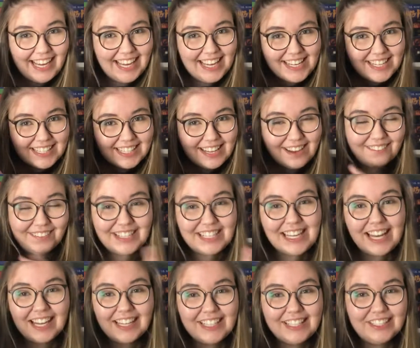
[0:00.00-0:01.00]
And let me
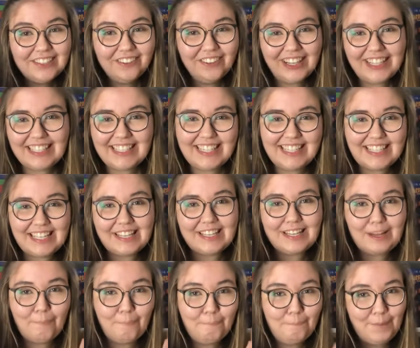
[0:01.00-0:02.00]
tell you what this
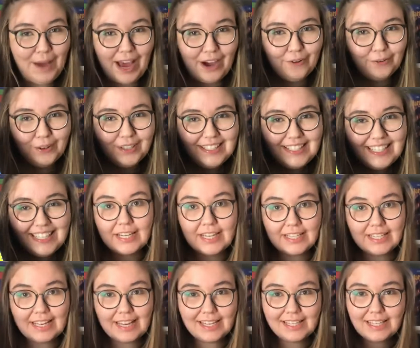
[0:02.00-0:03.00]
is about.
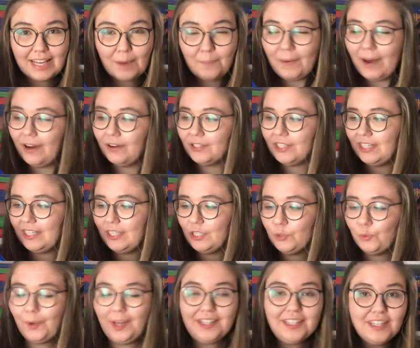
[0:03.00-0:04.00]
This is about the
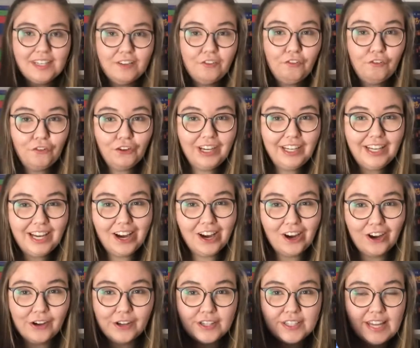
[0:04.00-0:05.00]

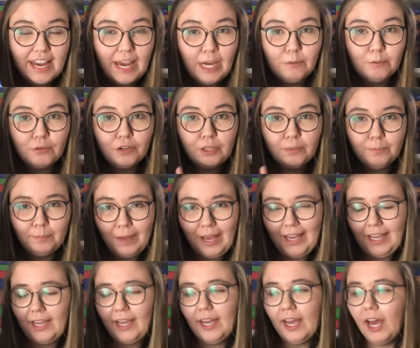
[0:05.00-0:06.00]
23-year-old April
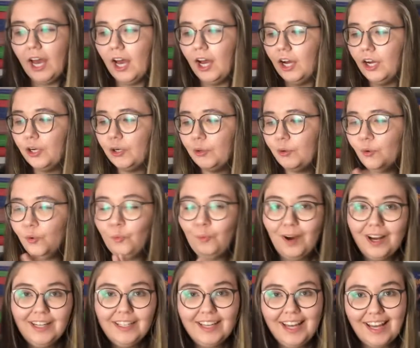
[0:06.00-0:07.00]
May, who
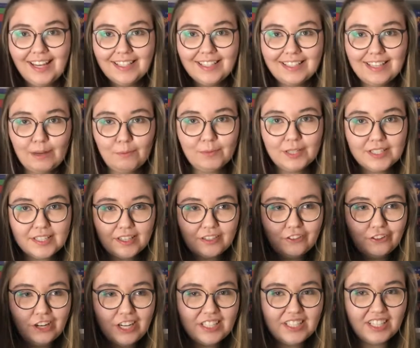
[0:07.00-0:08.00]
one day stumbles
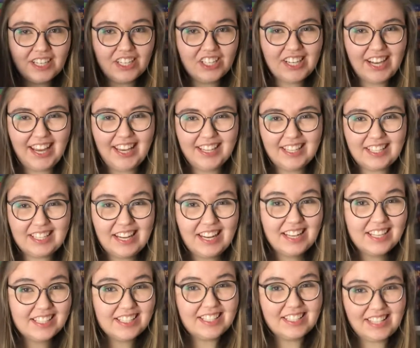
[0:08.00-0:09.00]
across a giant
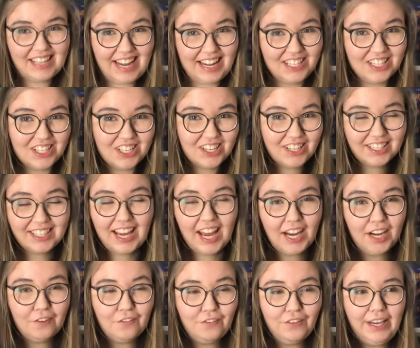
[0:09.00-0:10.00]
statue
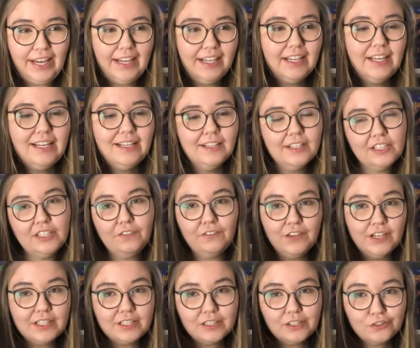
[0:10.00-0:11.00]
kind of thing that she
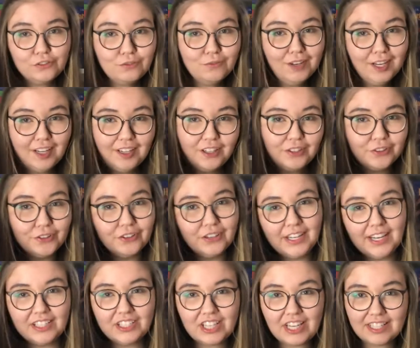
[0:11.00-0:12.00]
thinks looks really cool
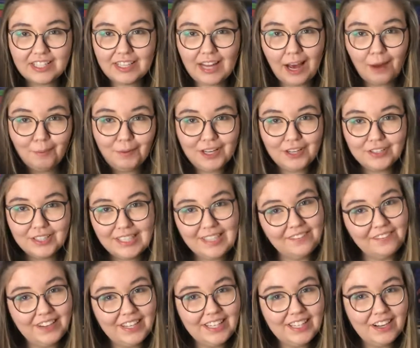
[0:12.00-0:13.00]
and just uploads
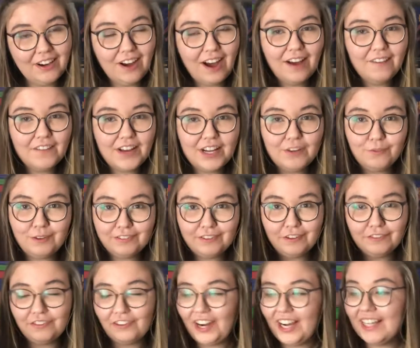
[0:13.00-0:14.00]
a video of it with
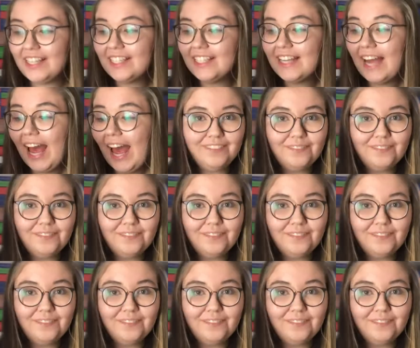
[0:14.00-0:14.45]
her friend.